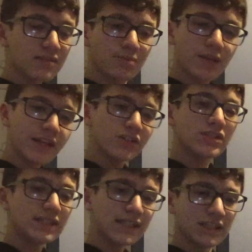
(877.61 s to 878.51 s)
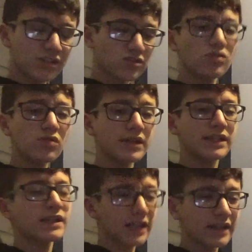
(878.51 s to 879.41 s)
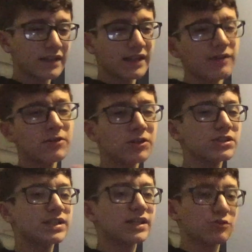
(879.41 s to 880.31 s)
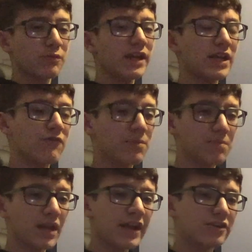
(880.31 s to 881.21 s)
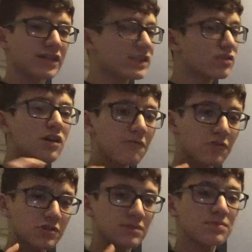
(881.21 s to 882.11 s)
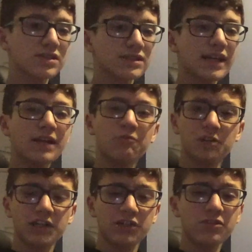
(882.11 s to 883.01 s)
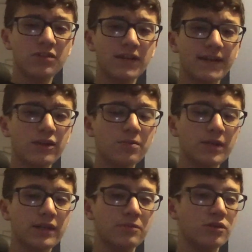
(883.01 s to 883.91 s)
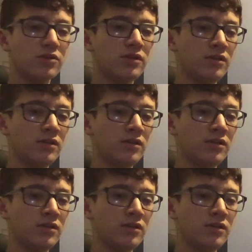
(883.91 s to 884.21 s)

players need to join. It never says waiting for players. I saw it for a split second when I turned on the airplane mode.